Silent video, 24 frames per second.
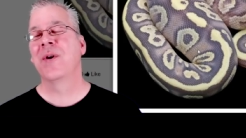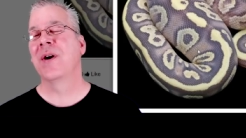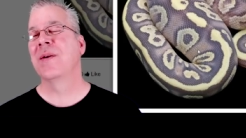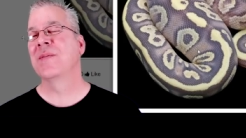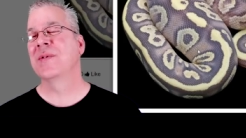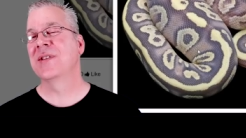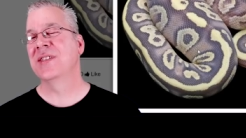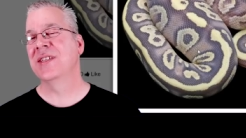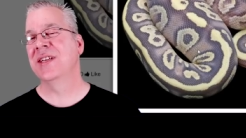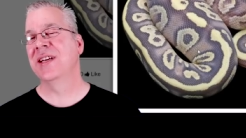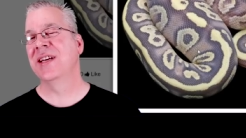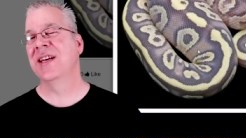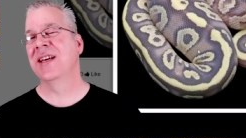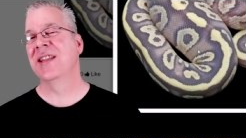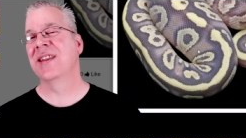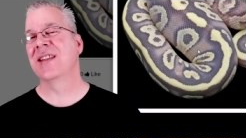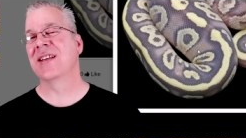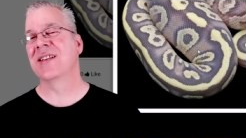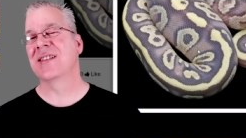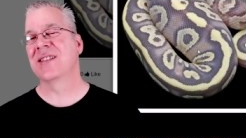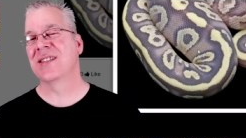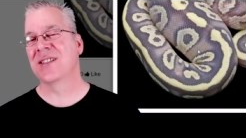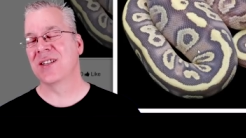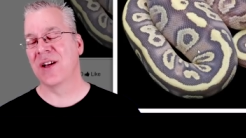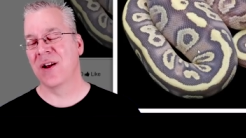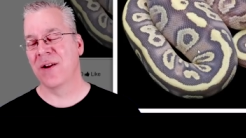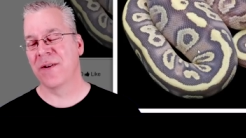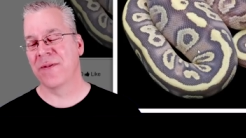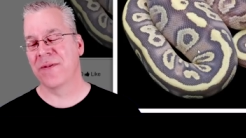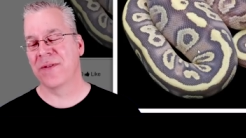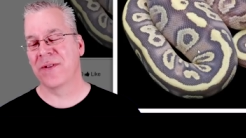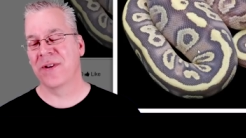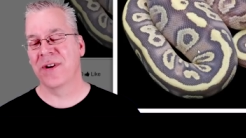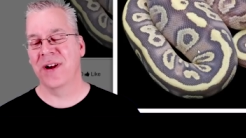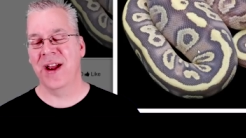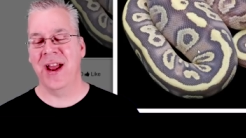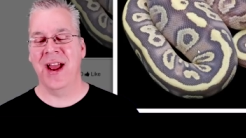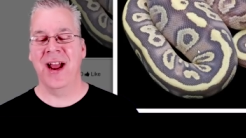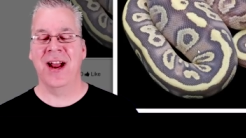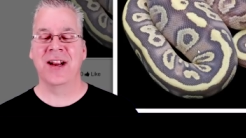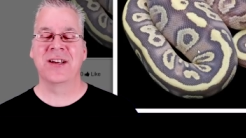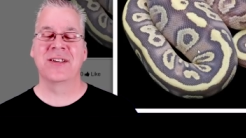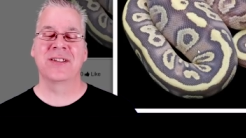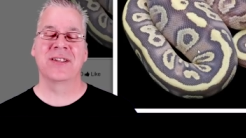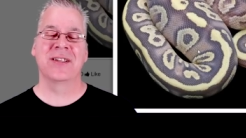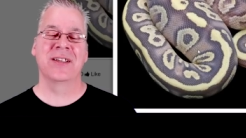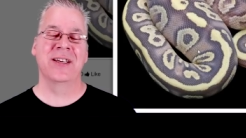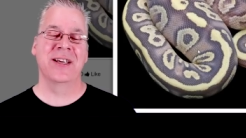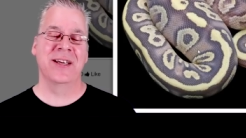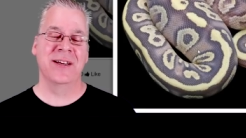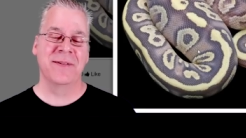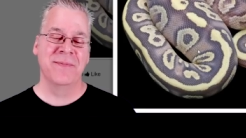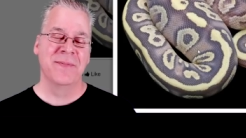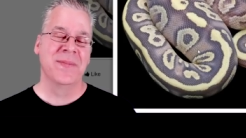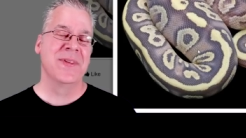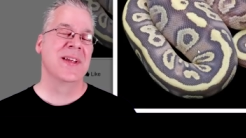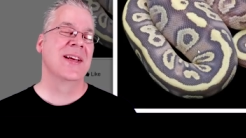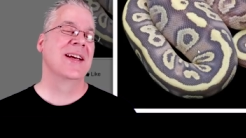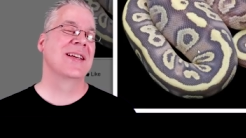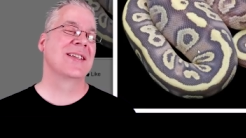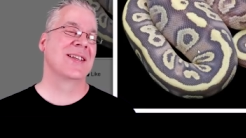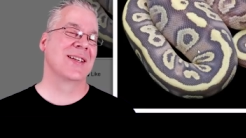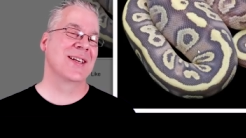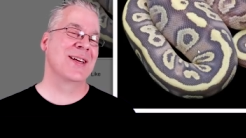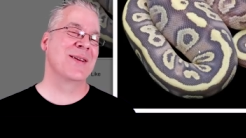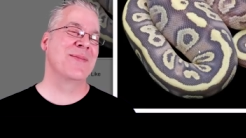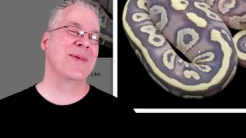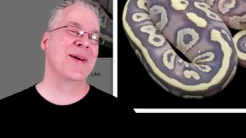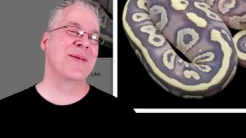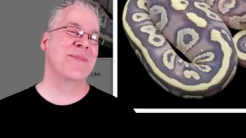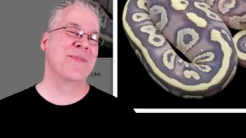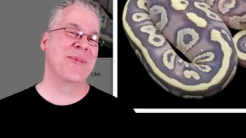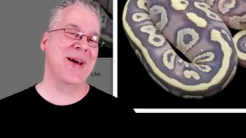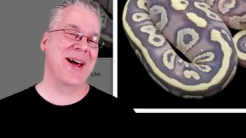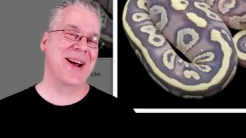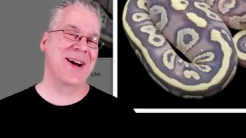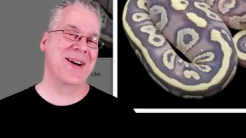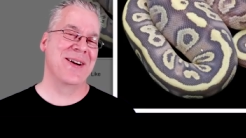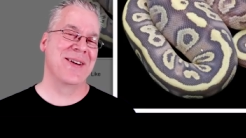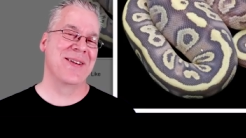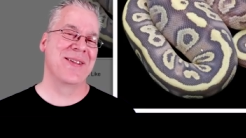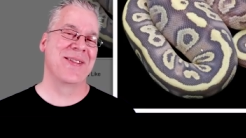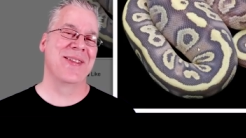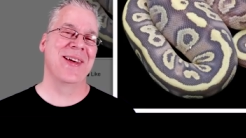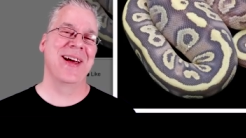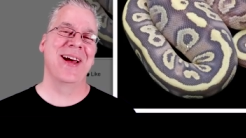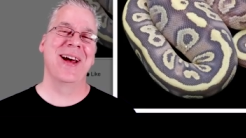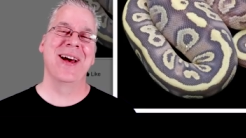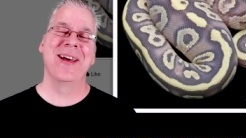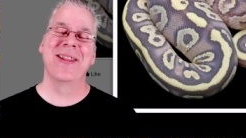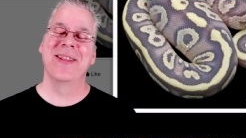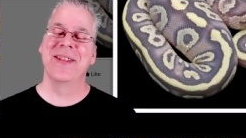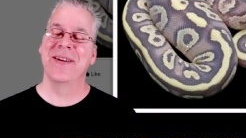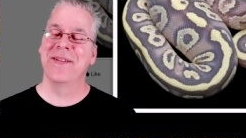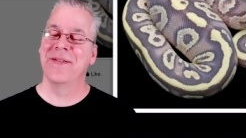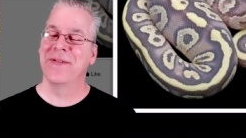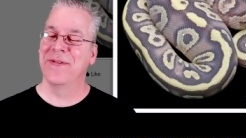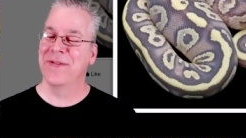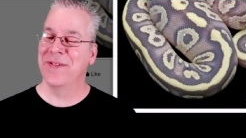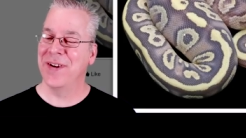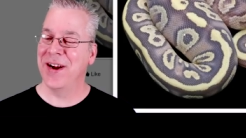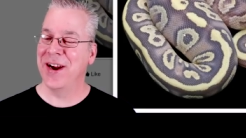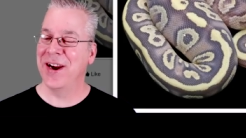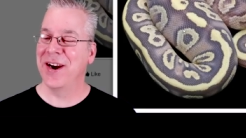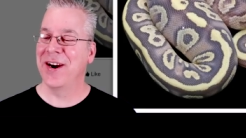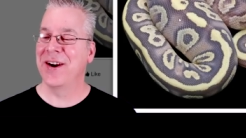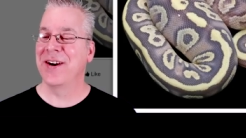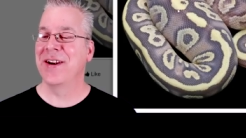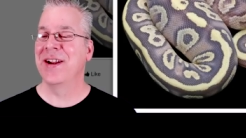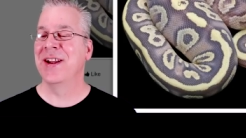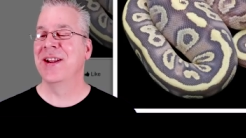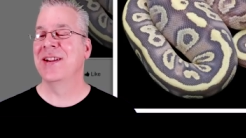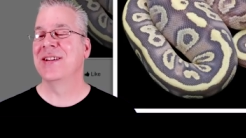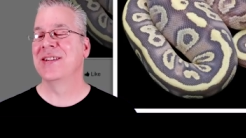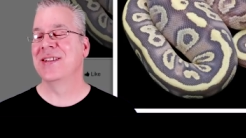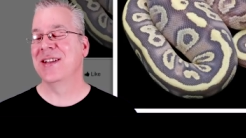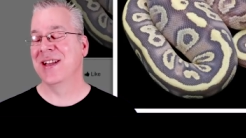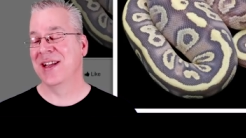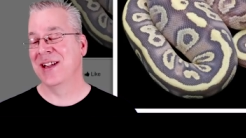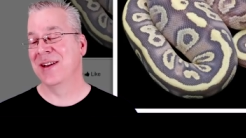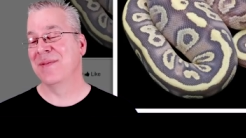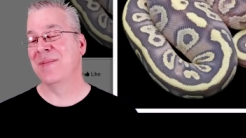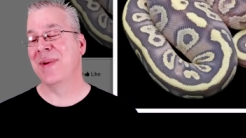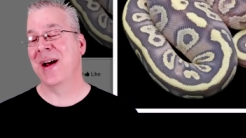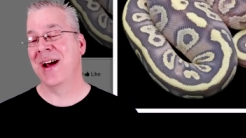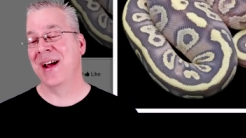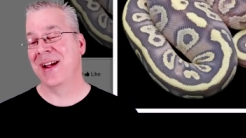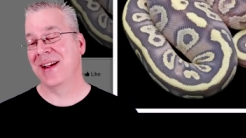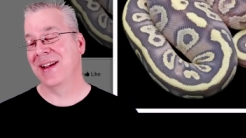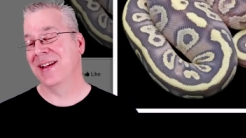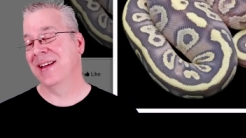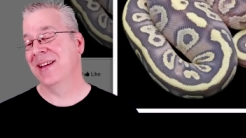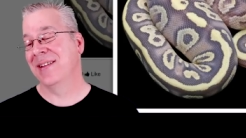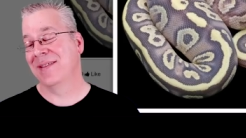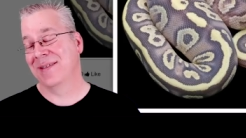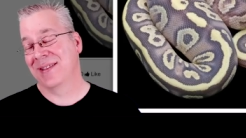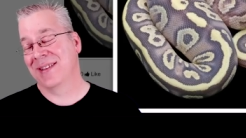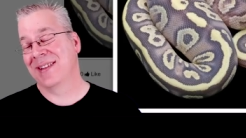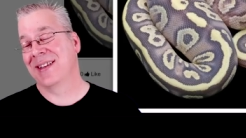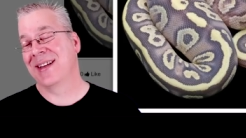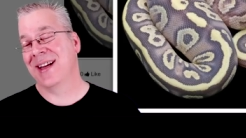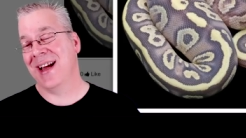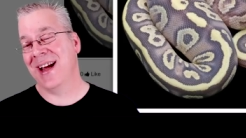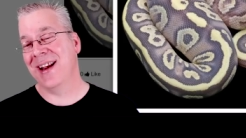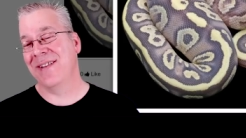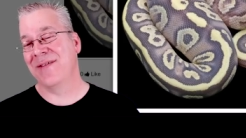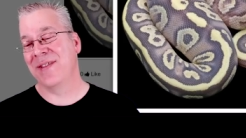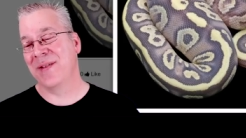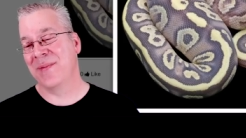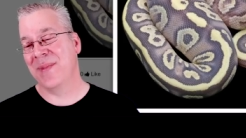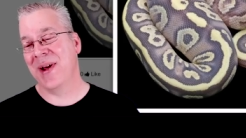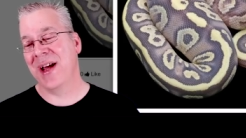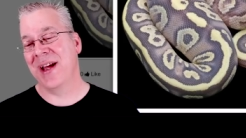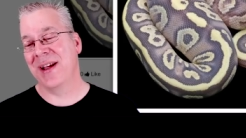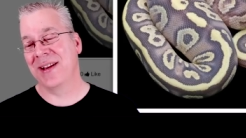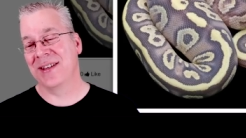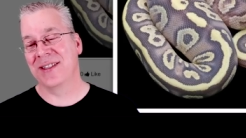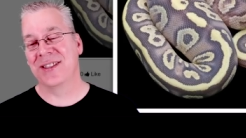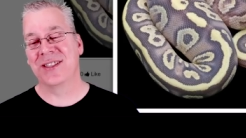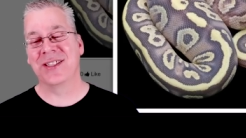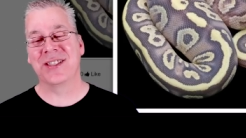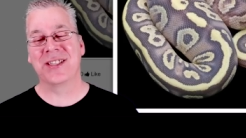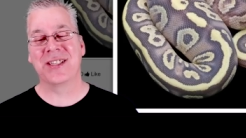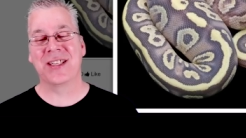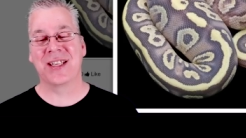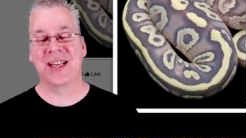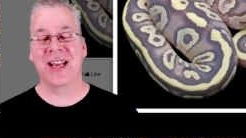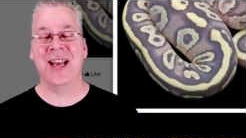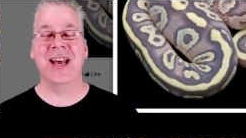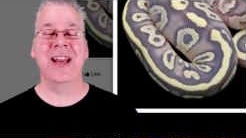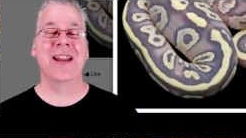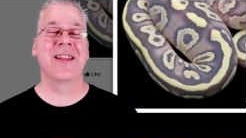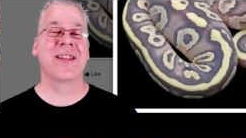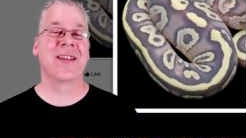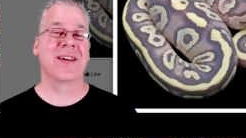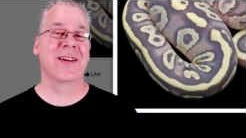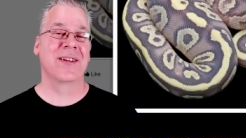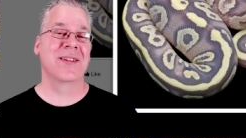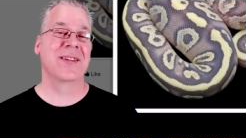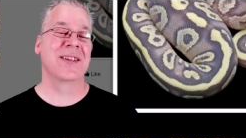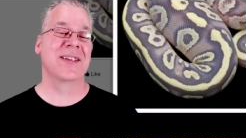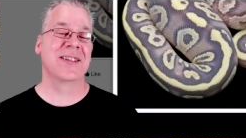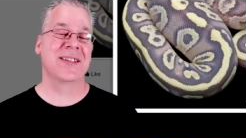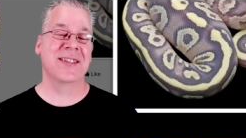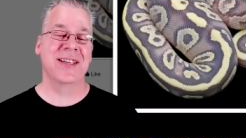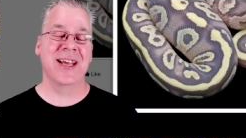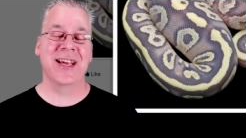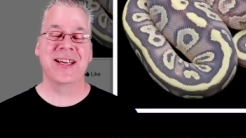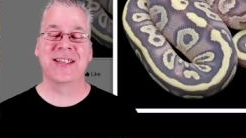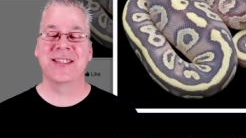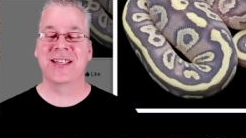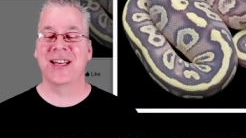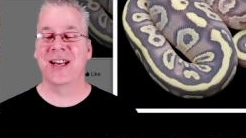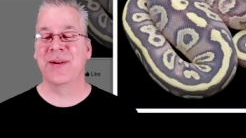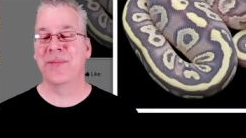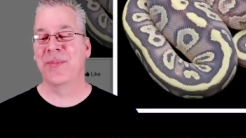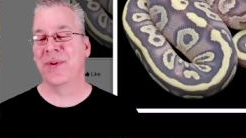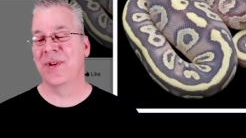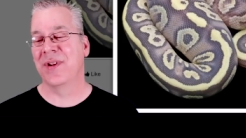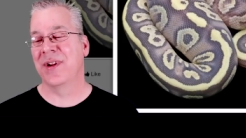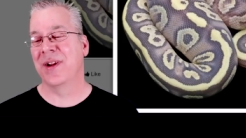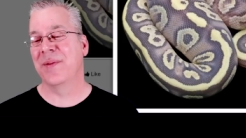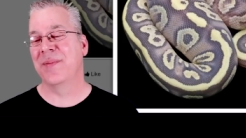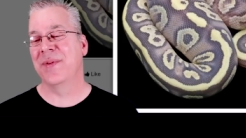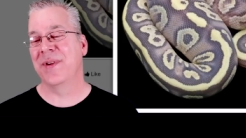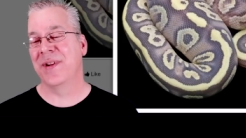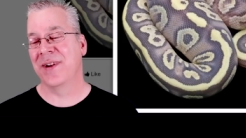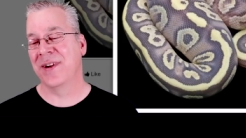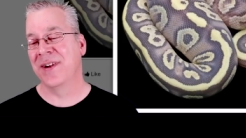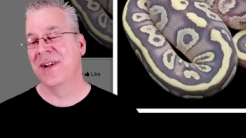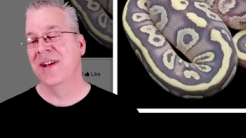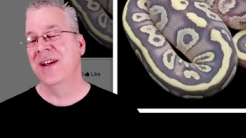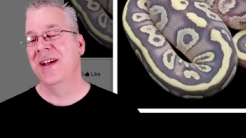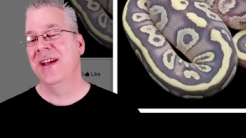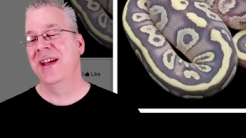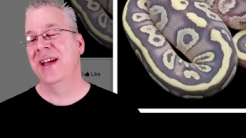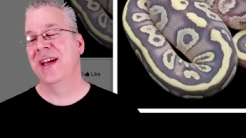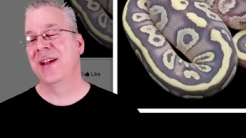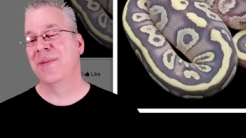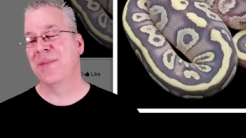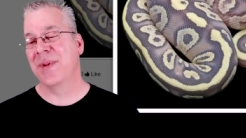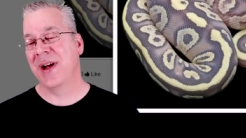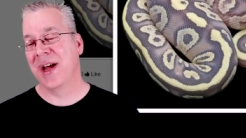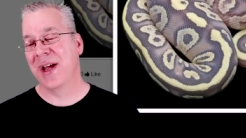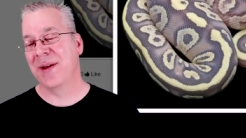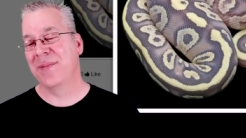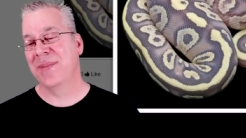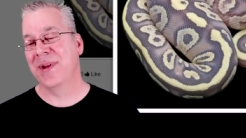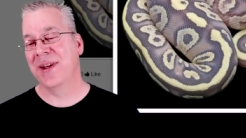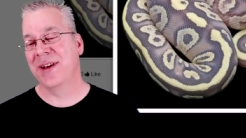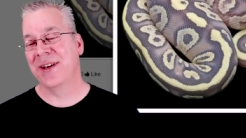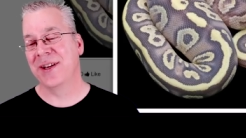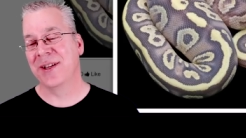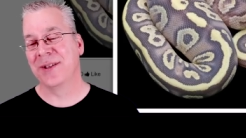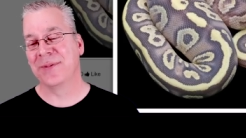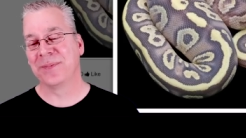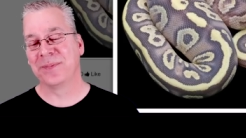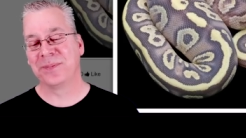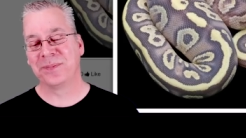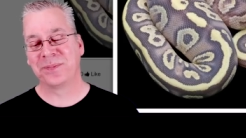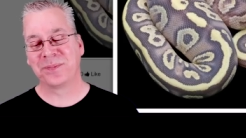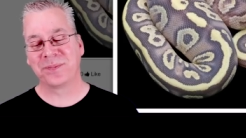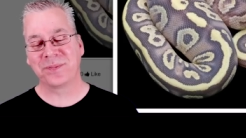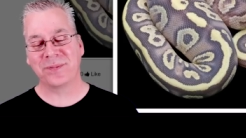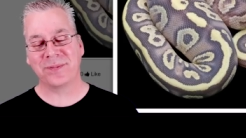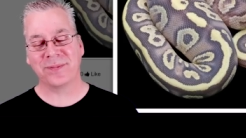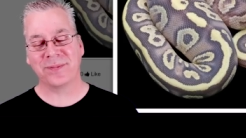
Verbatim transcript: where I'm seeing the sulfur actually is a little bit better than the fire in, in my, and kind of in my, just kind of the, the snakes that I'm pulling up here in my opinion.